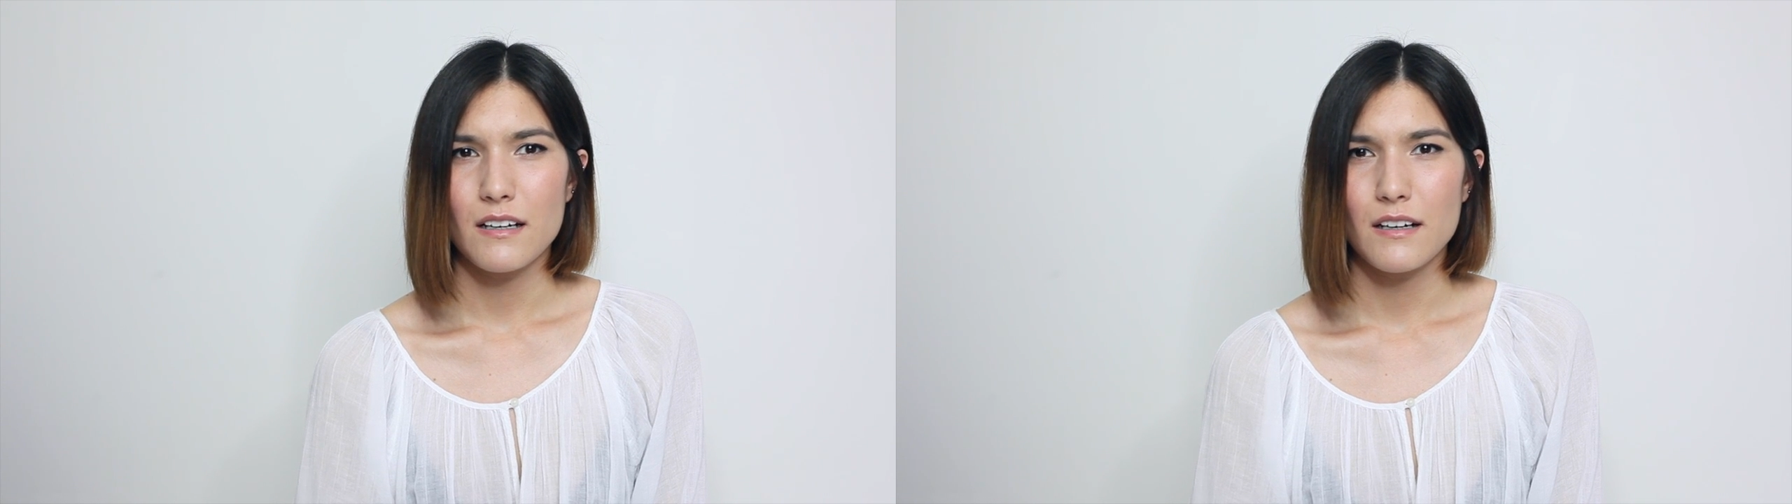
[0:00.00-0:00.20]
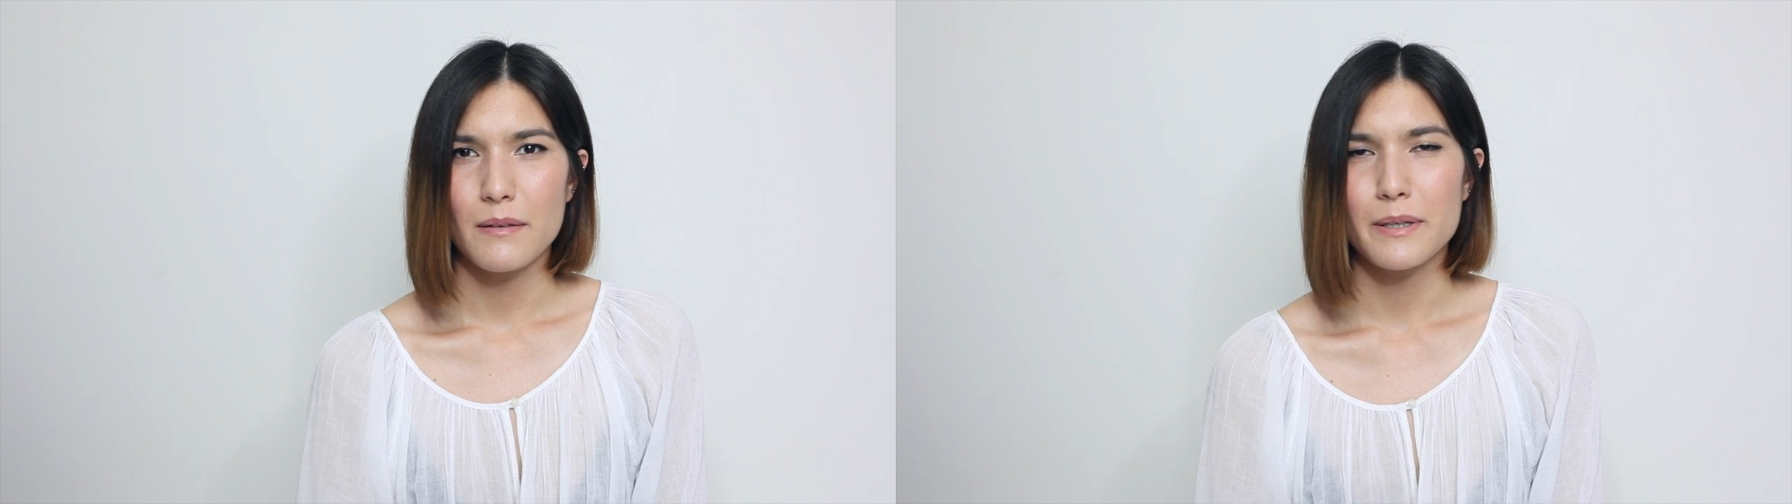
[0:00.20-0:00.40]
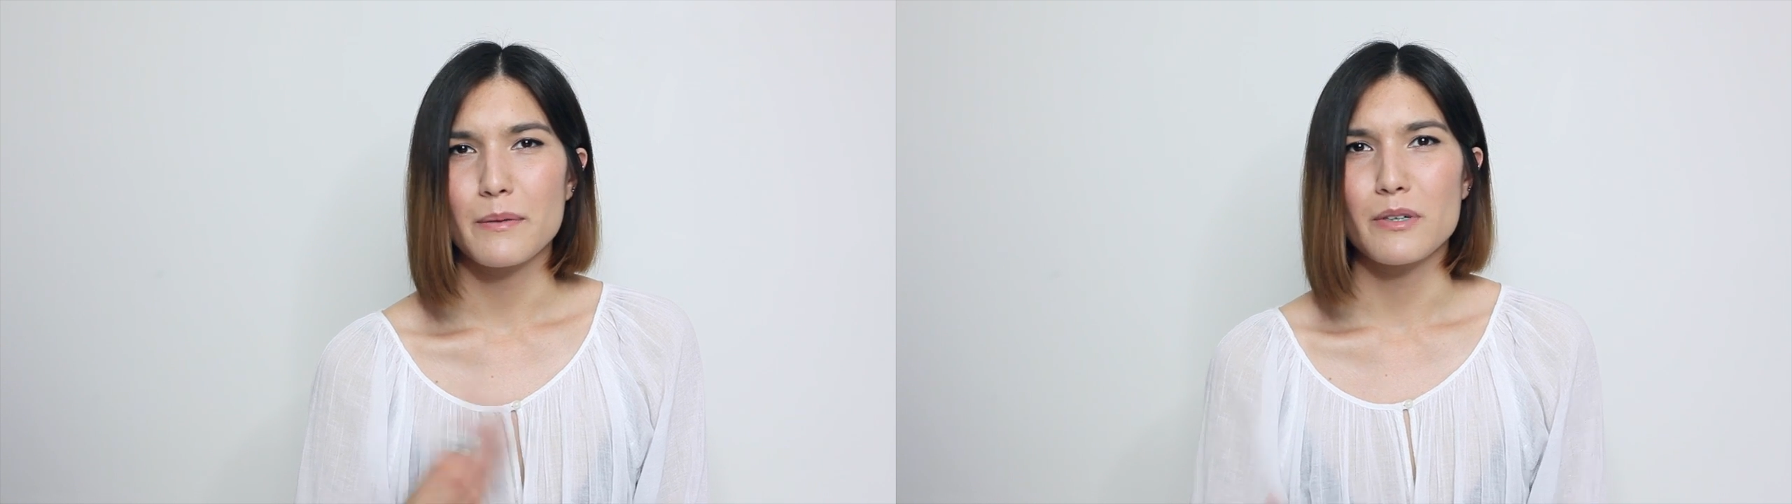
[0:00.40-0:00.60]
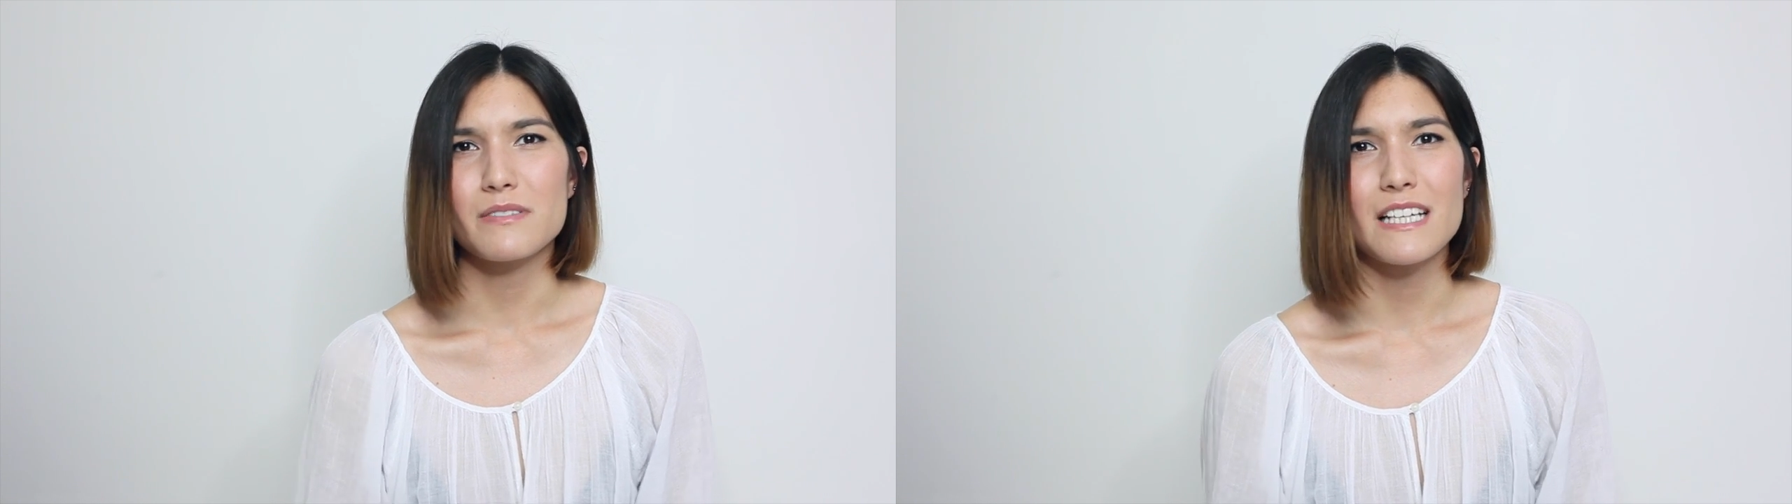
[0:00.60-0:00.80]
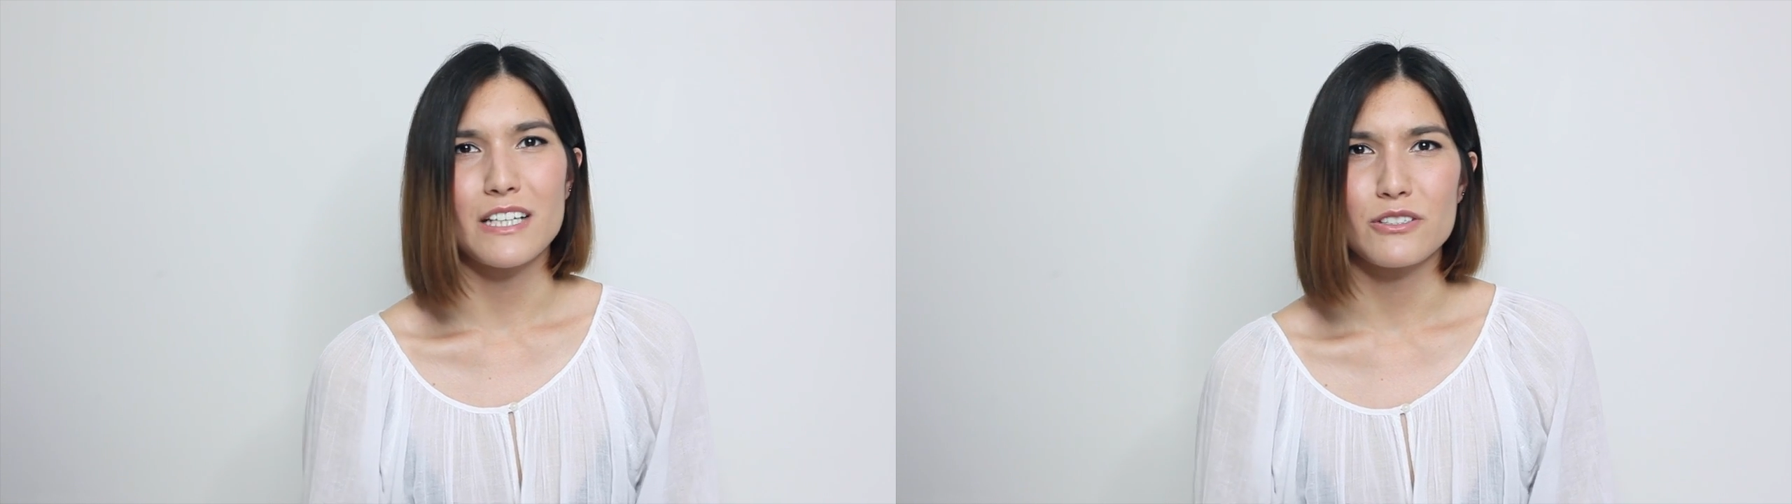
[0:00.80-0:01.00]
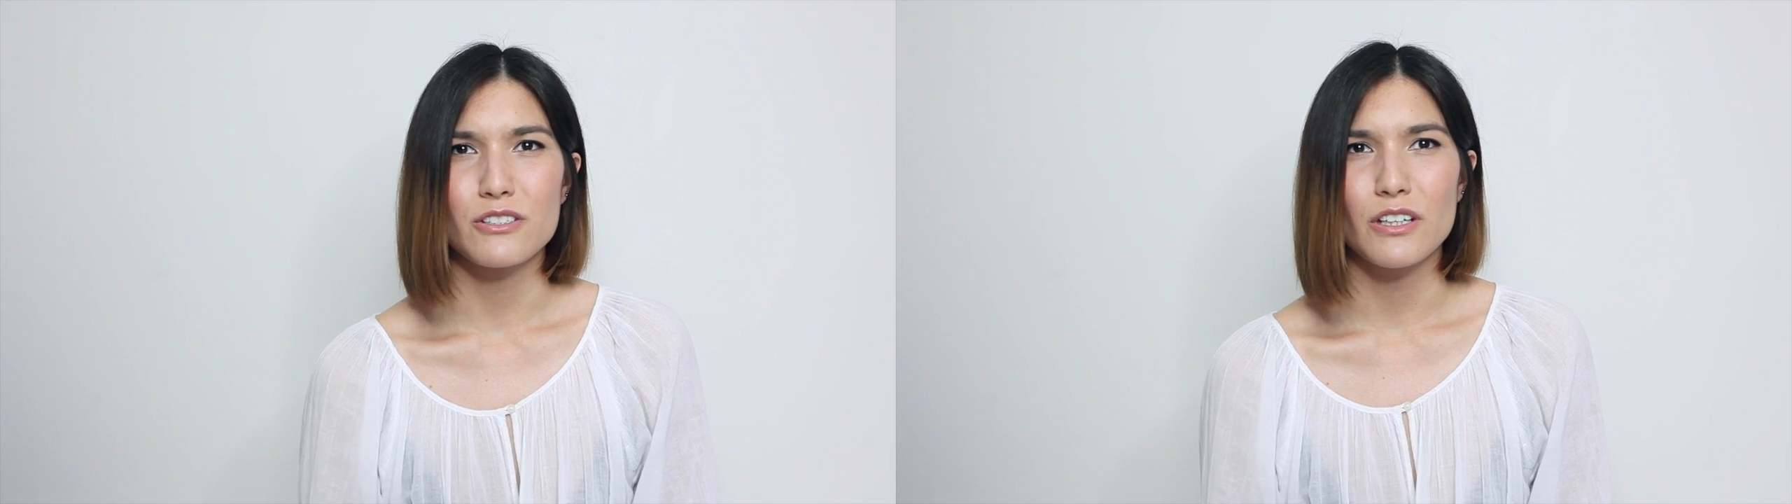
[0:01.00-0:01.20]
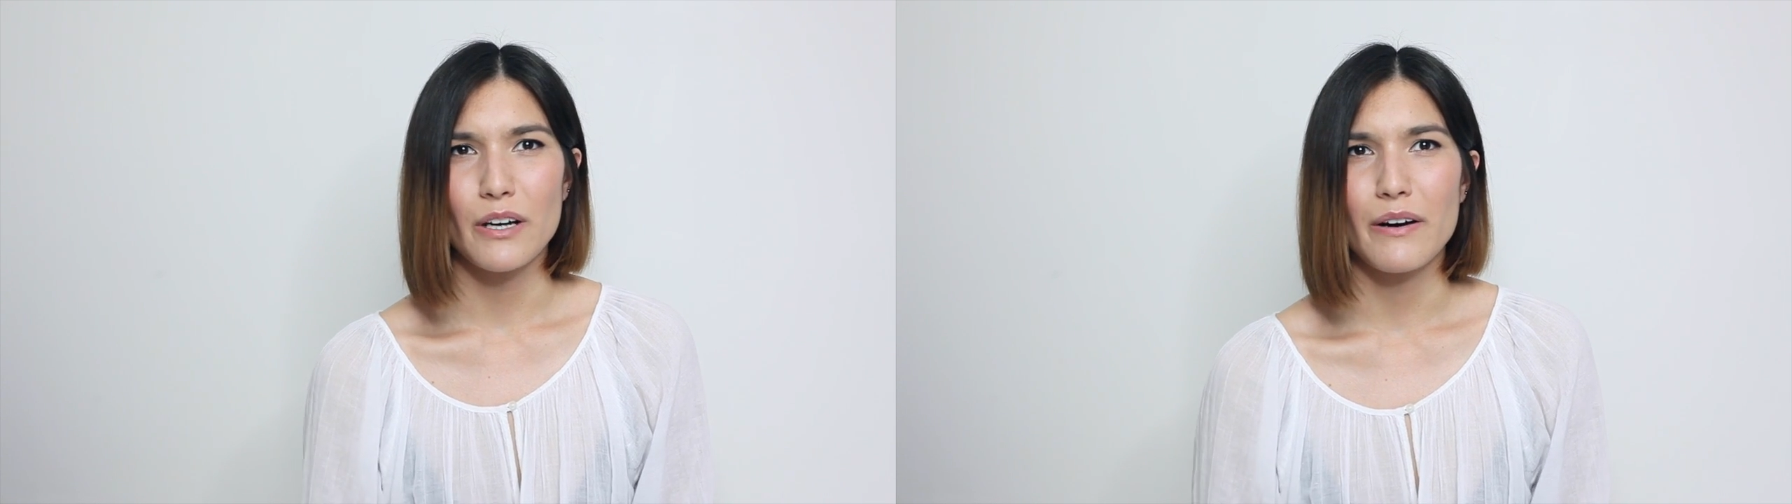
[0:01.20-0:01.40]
I mean, I'm not saying you should go